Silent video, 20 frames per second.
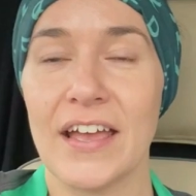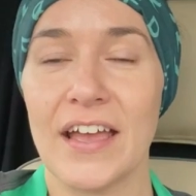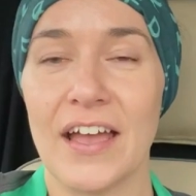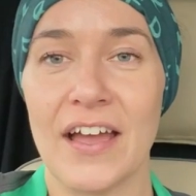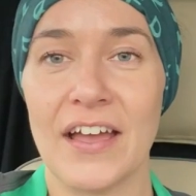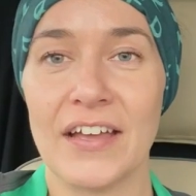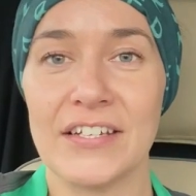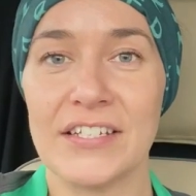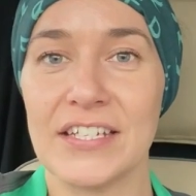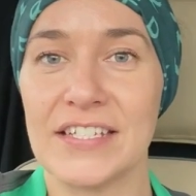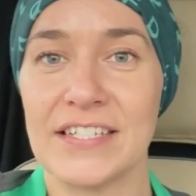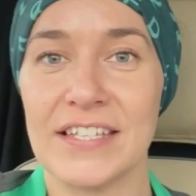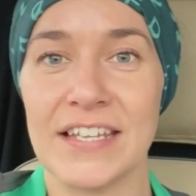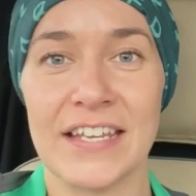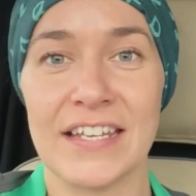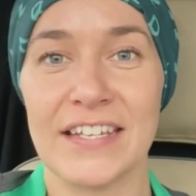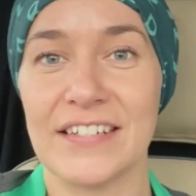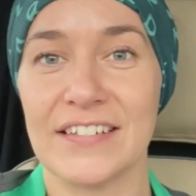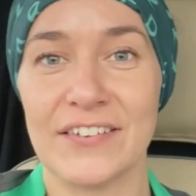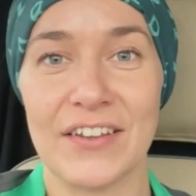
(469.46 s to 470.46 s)
I just
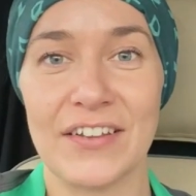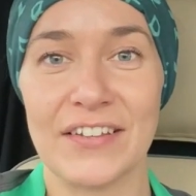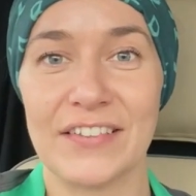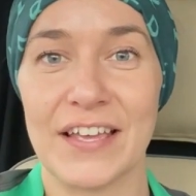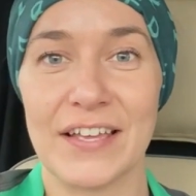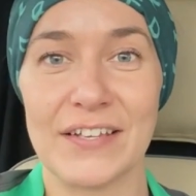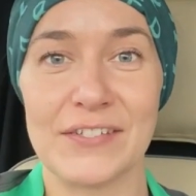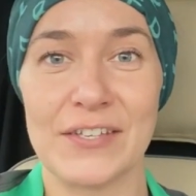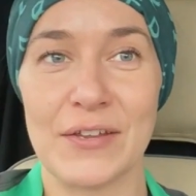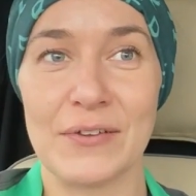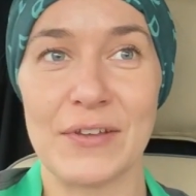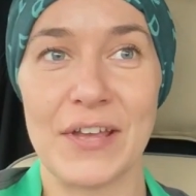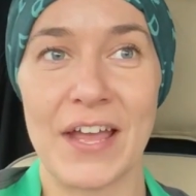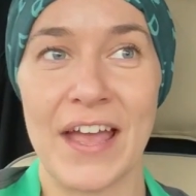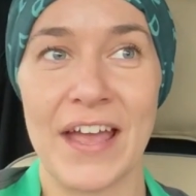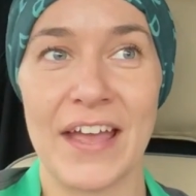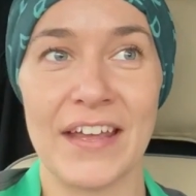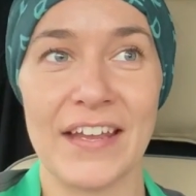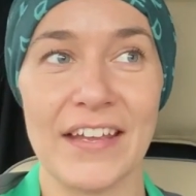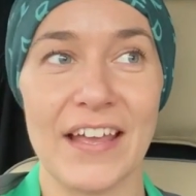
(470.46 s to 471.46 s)
think like that's
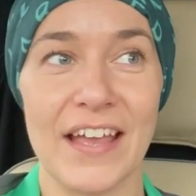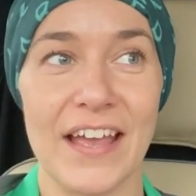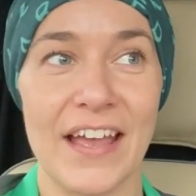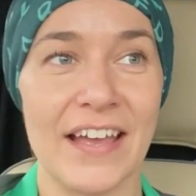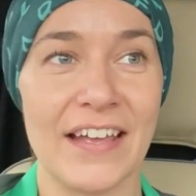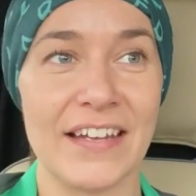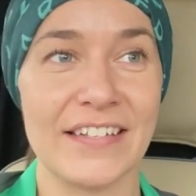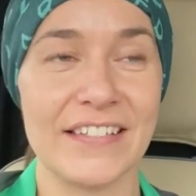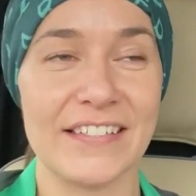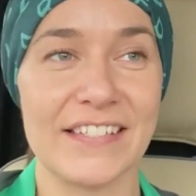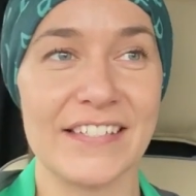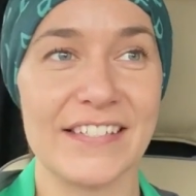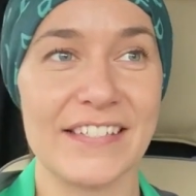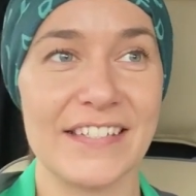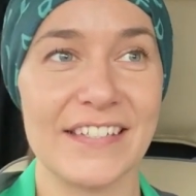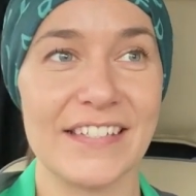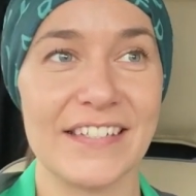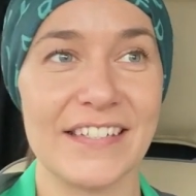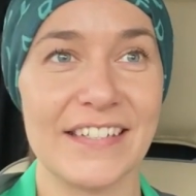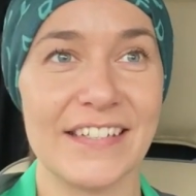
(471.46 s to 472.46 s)
okay, and
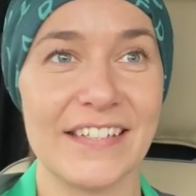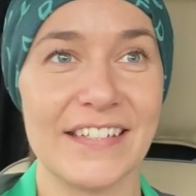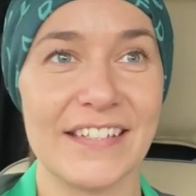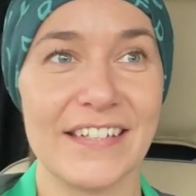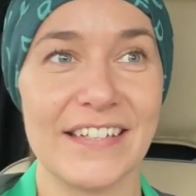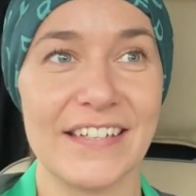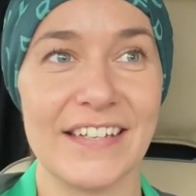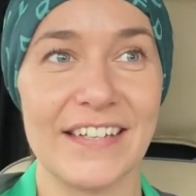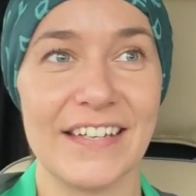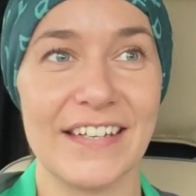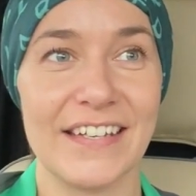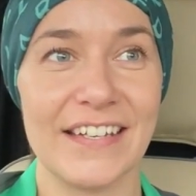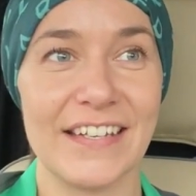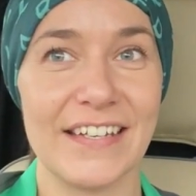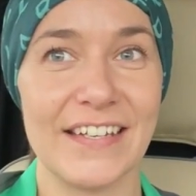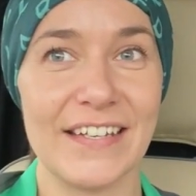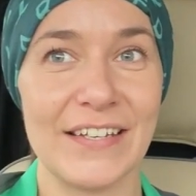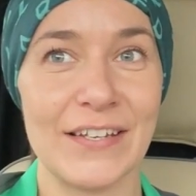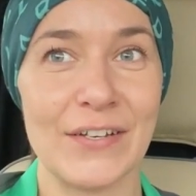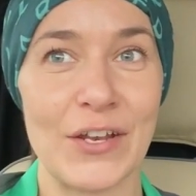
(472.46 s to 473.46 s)

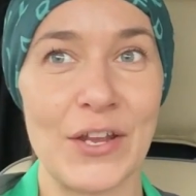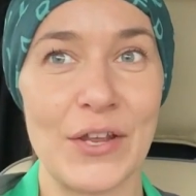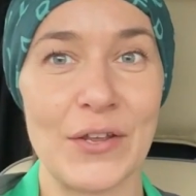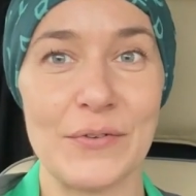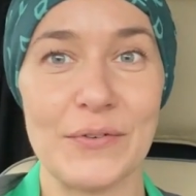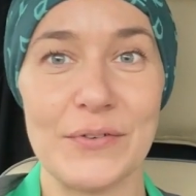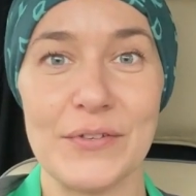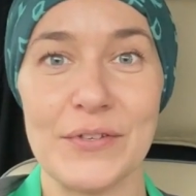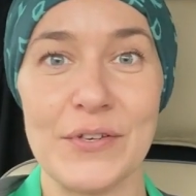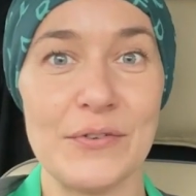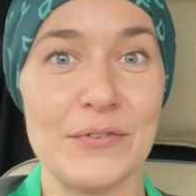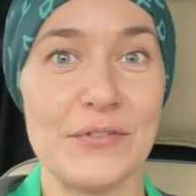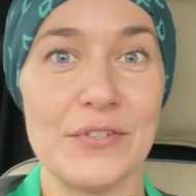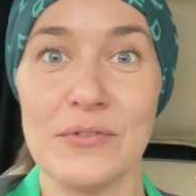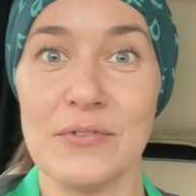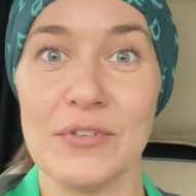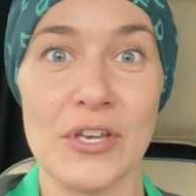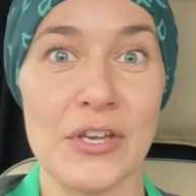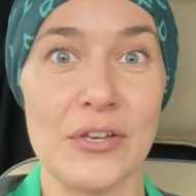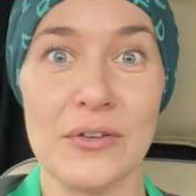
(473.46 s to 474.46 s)
you know, you do
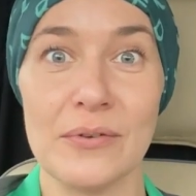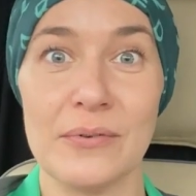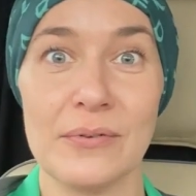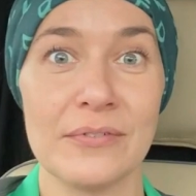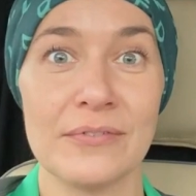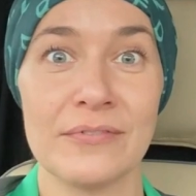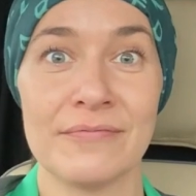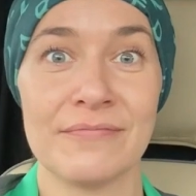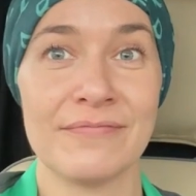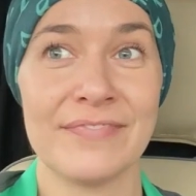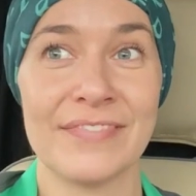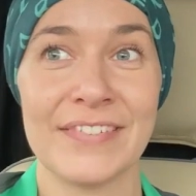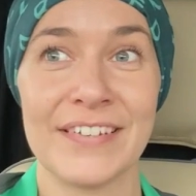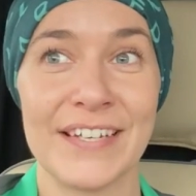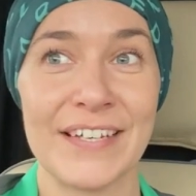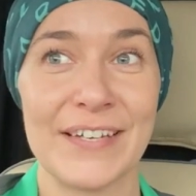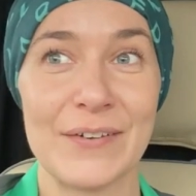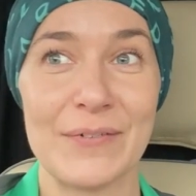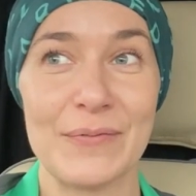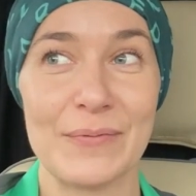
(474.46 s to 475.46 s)
you.
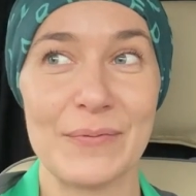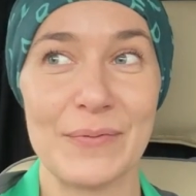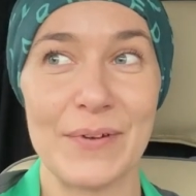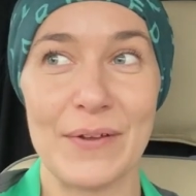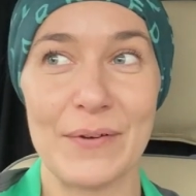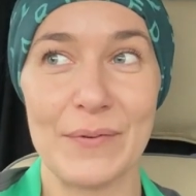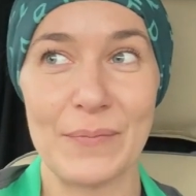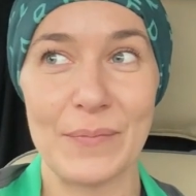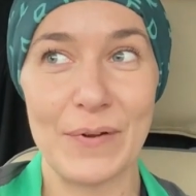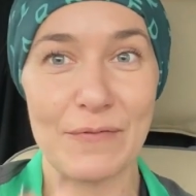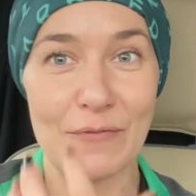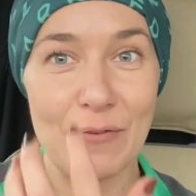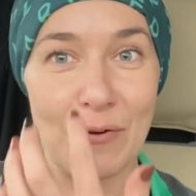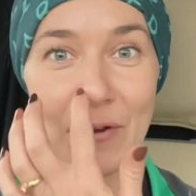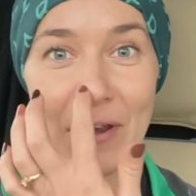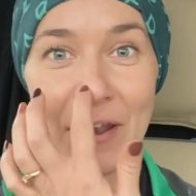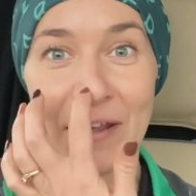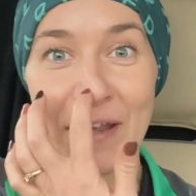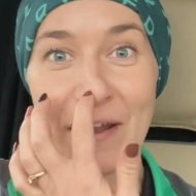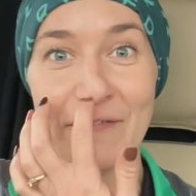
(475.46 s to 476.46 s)
We're
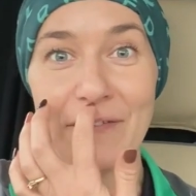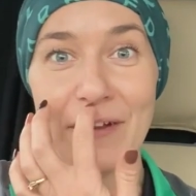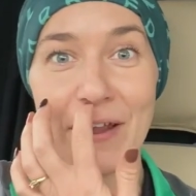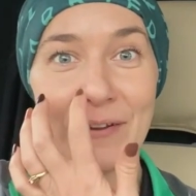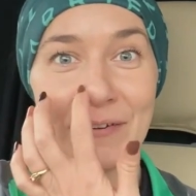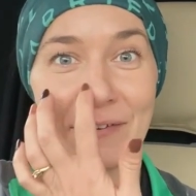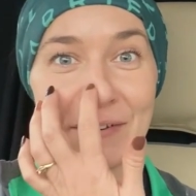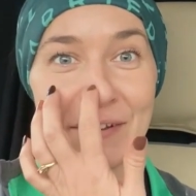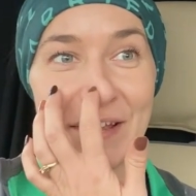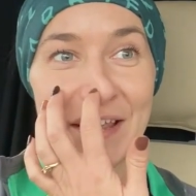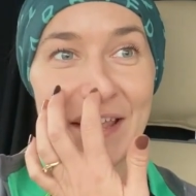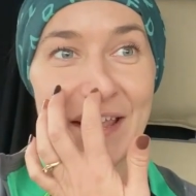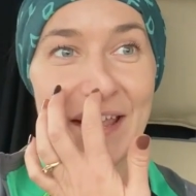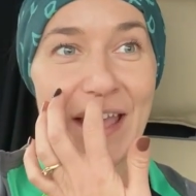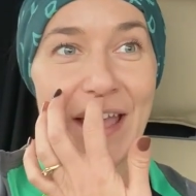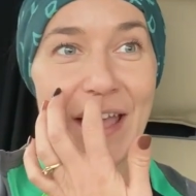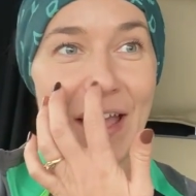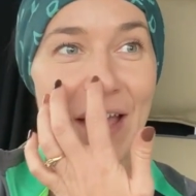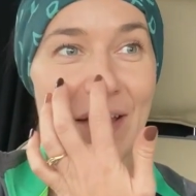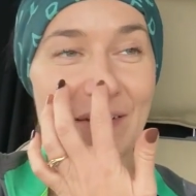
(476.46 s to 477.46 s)
all on our own
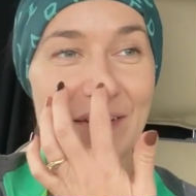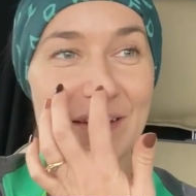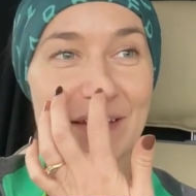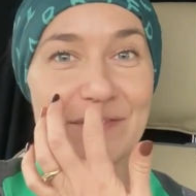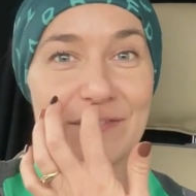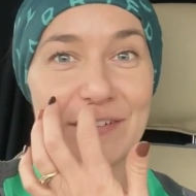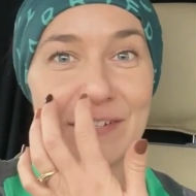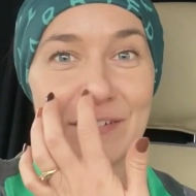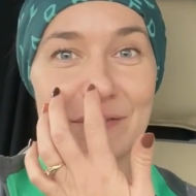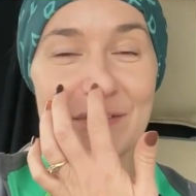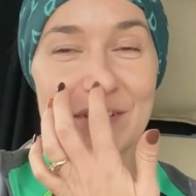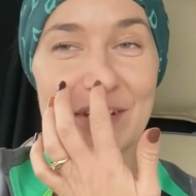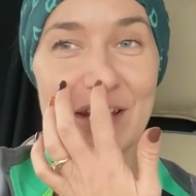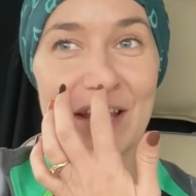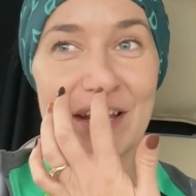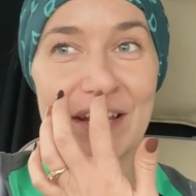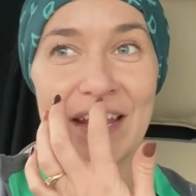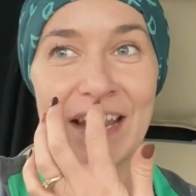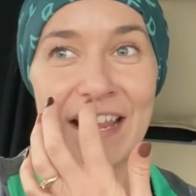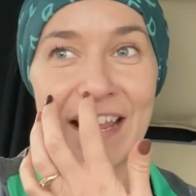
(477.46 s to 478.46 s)
individual
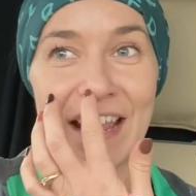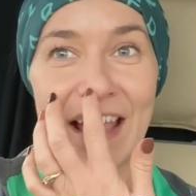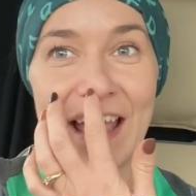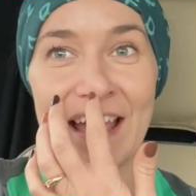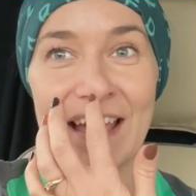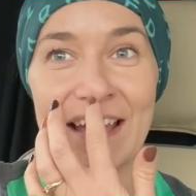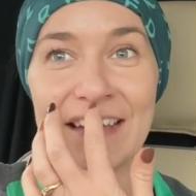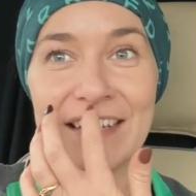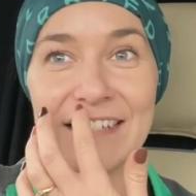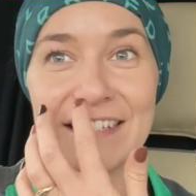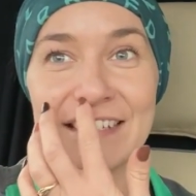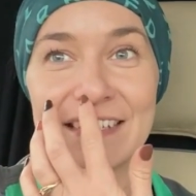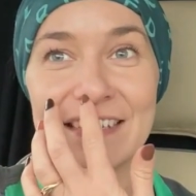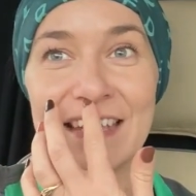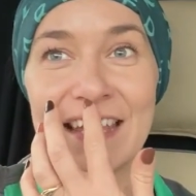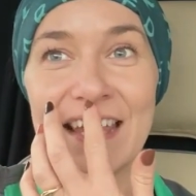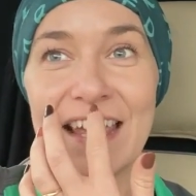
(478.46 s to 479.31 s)
journey, and